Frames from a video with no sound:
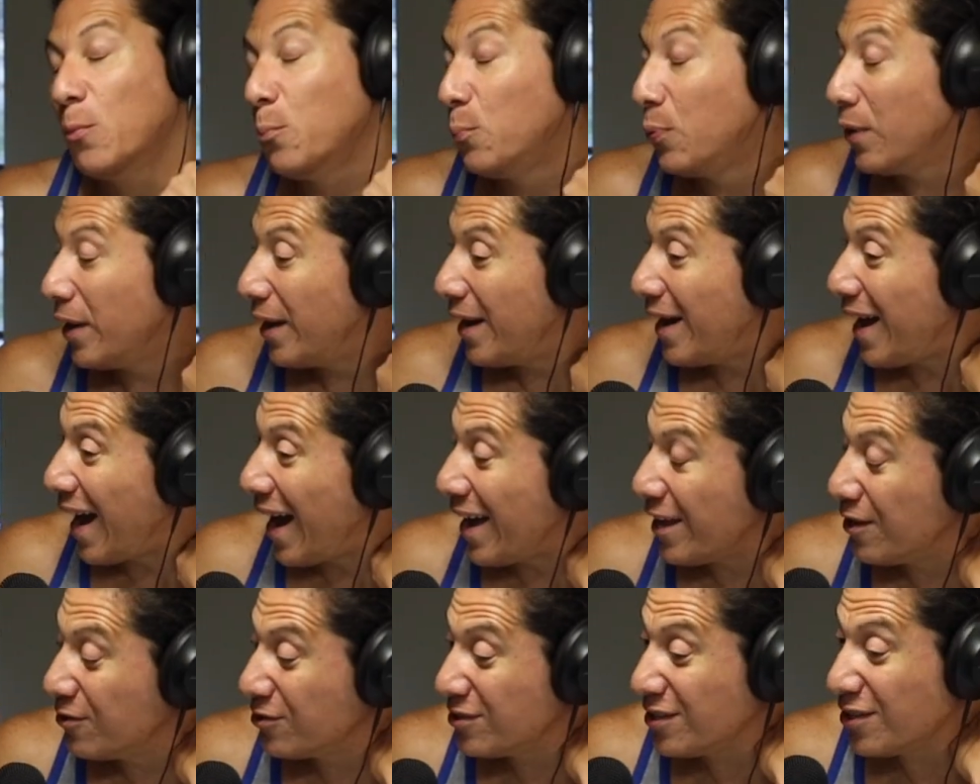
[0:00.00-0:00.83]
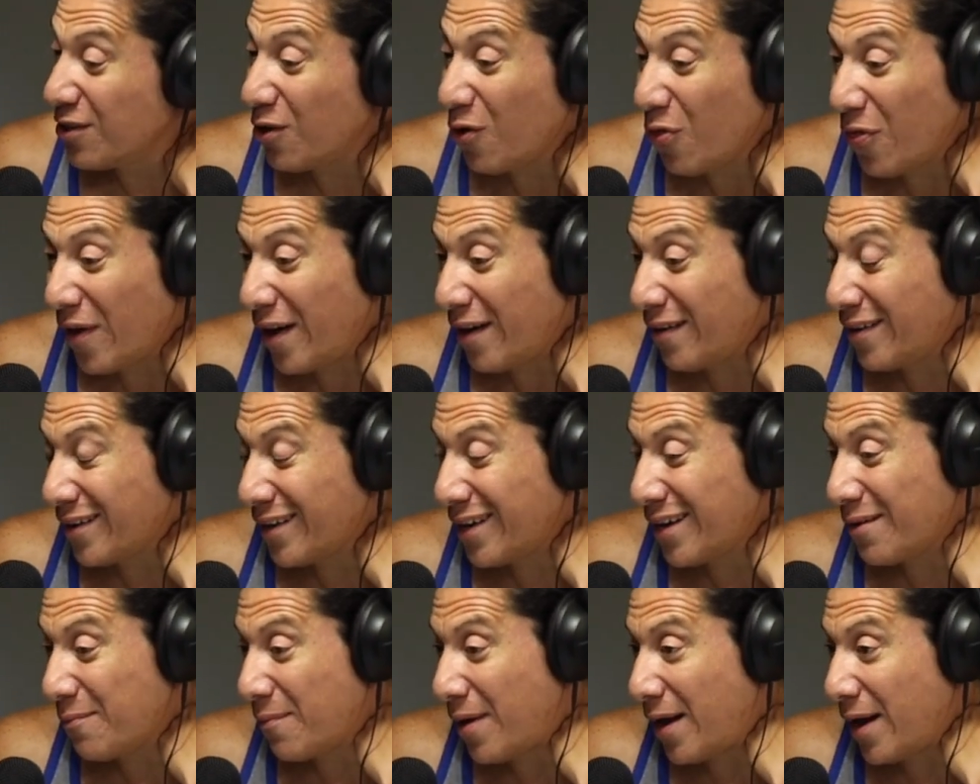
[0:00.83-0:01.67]
But I usually go there and
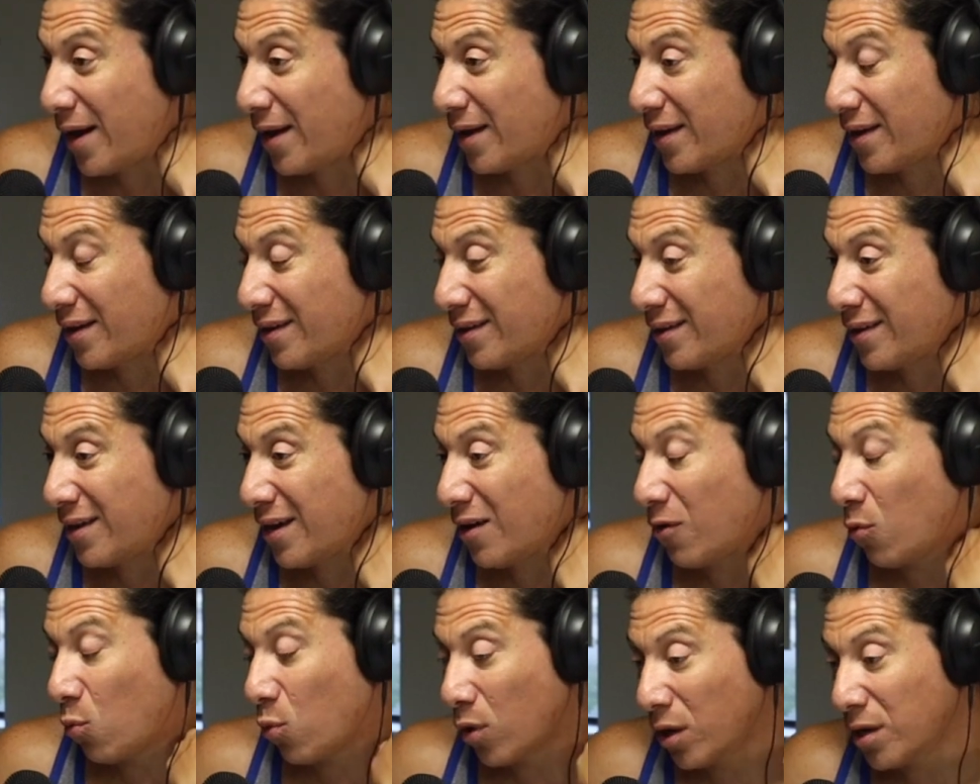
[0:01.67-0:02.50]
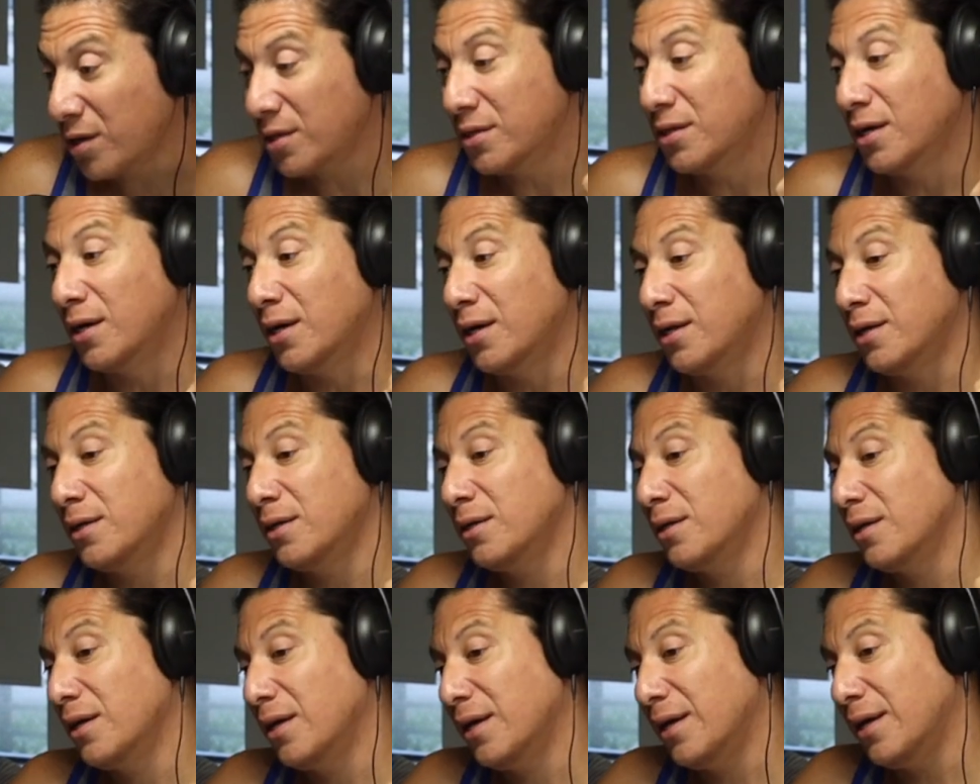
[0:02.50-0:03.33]
get work
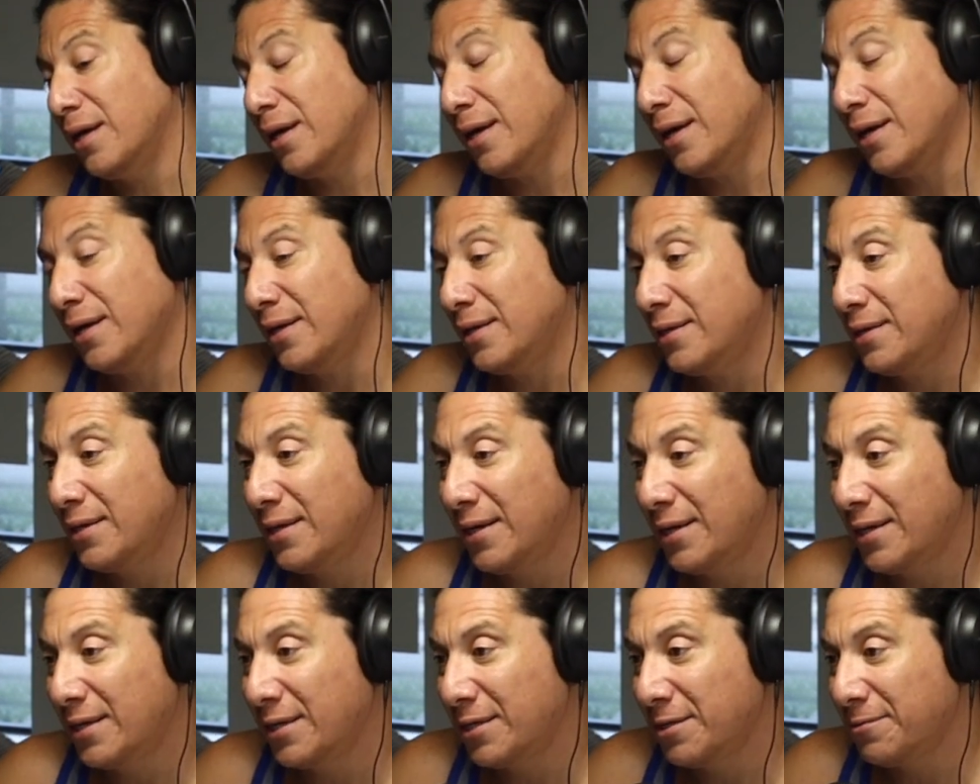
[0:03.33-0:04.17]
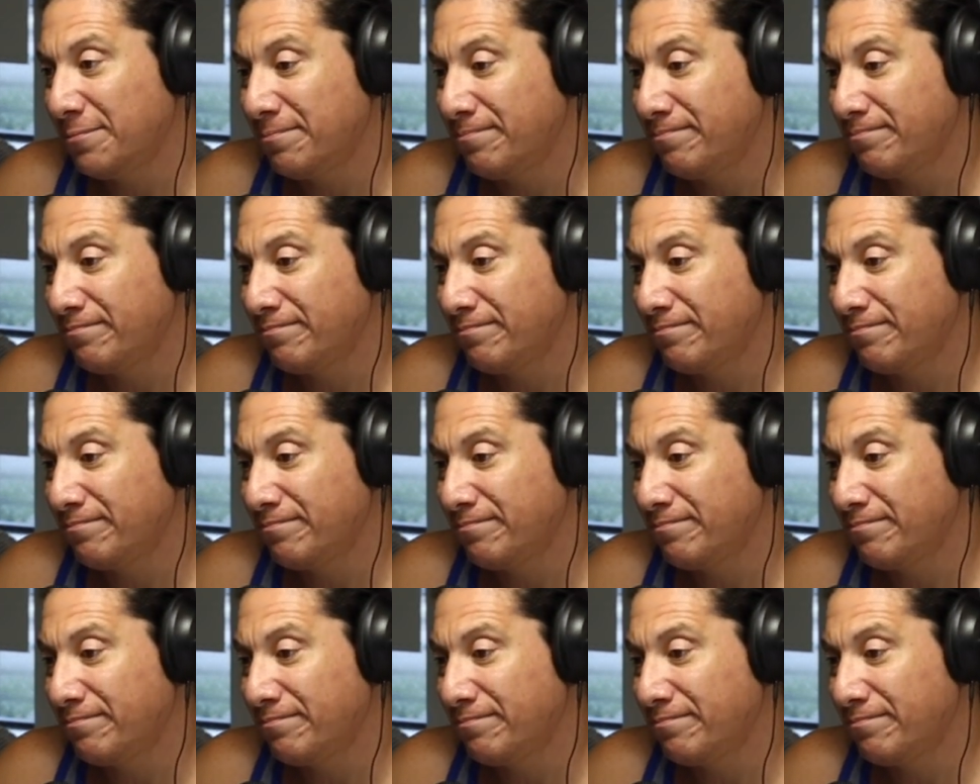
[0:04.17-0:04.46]
done, and I